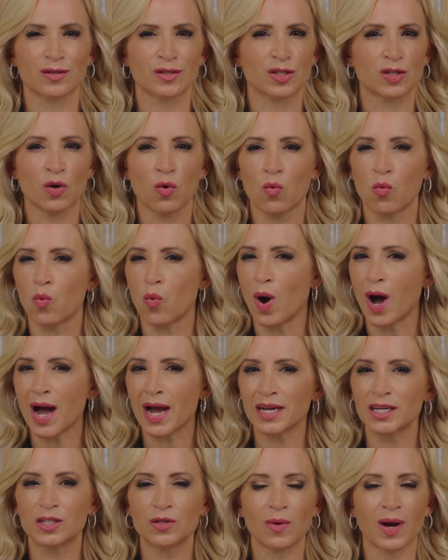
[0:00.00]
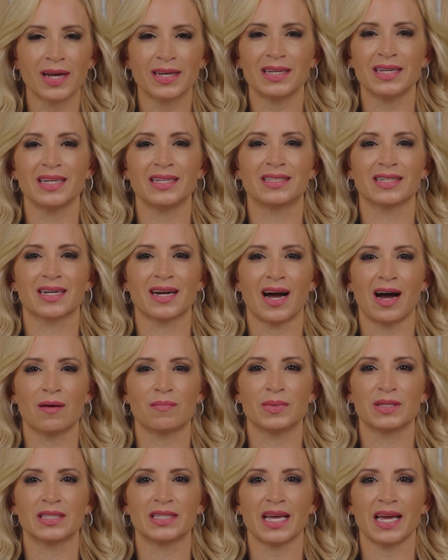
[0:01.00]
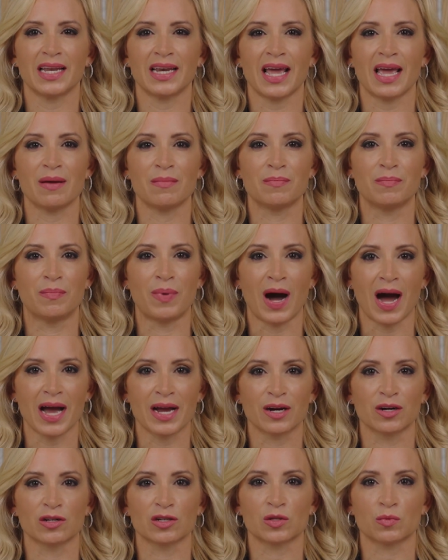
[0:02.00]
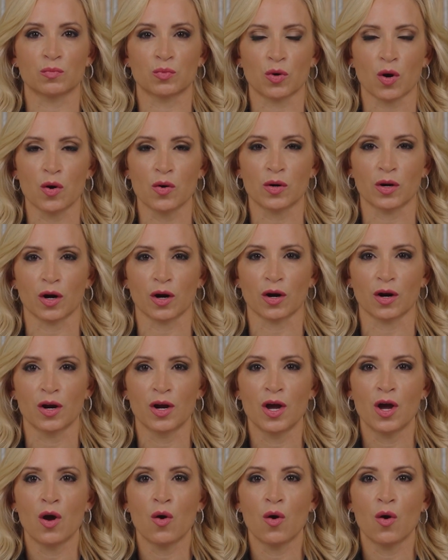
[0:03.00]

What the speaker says: so why do I need to compensate a buyer's broker